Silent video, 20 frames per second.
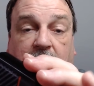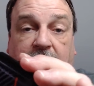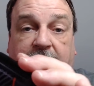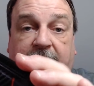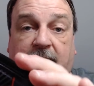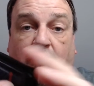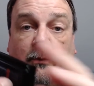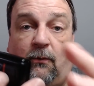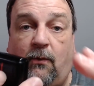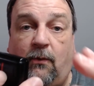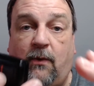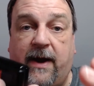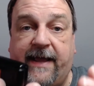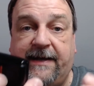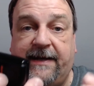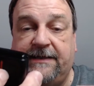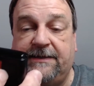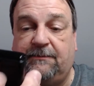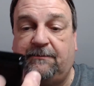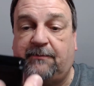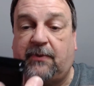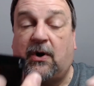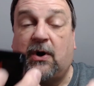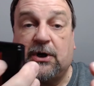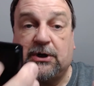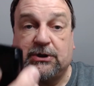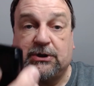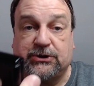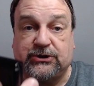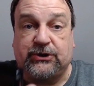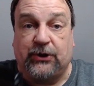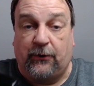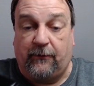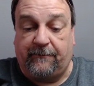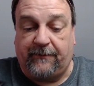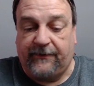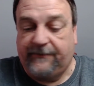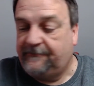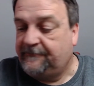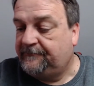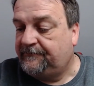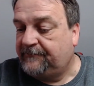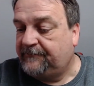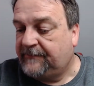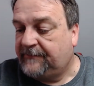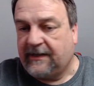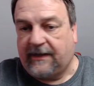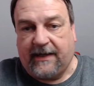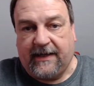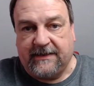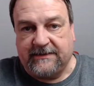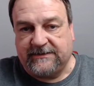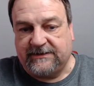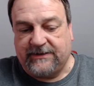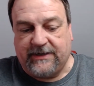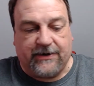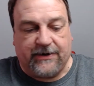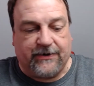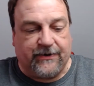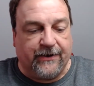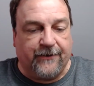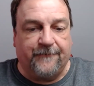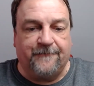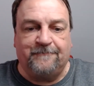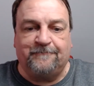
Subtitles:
a wet bar of soap kind of scenario.